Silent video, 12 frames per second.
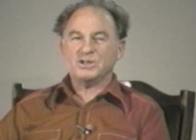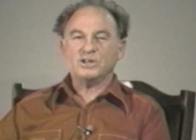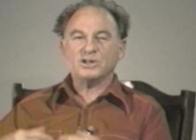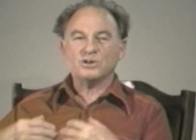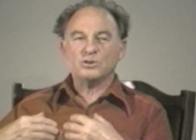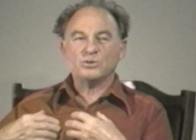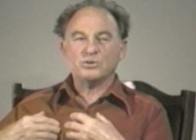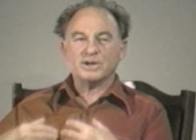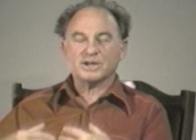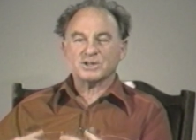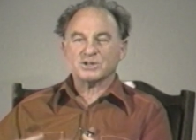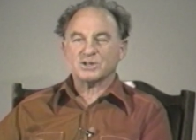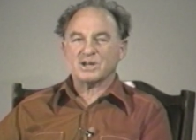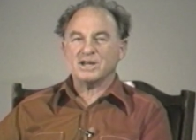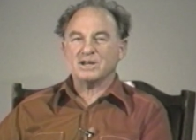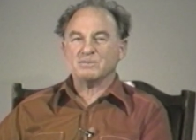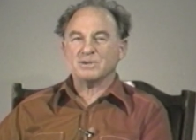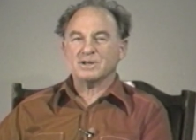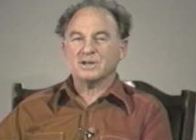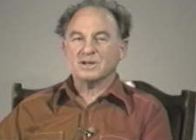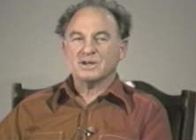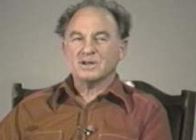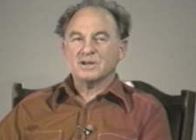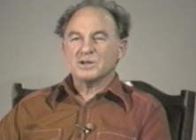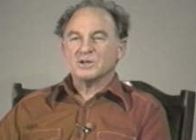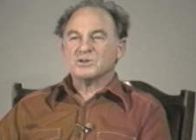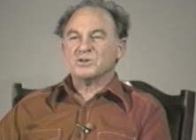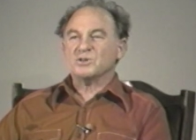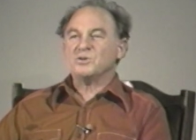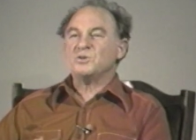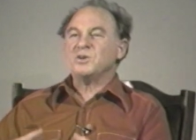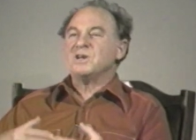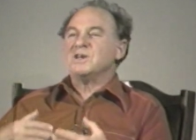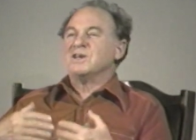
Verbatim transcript: ego excitement. So,